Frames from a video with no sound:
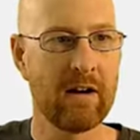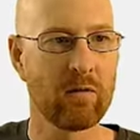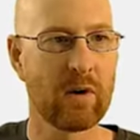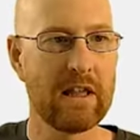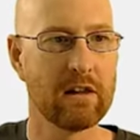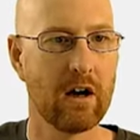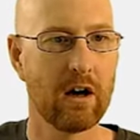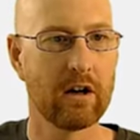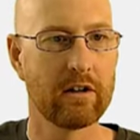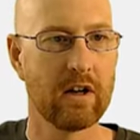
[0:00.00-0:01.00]
hit
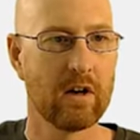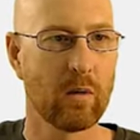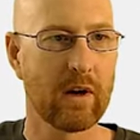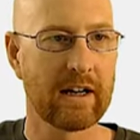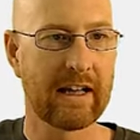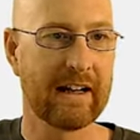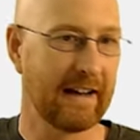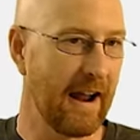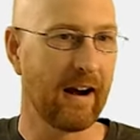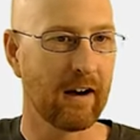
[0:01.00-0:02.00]
reload, we're gonna get
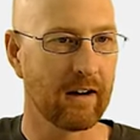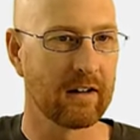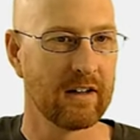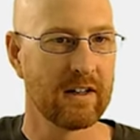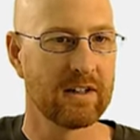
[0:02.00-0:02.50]
an error.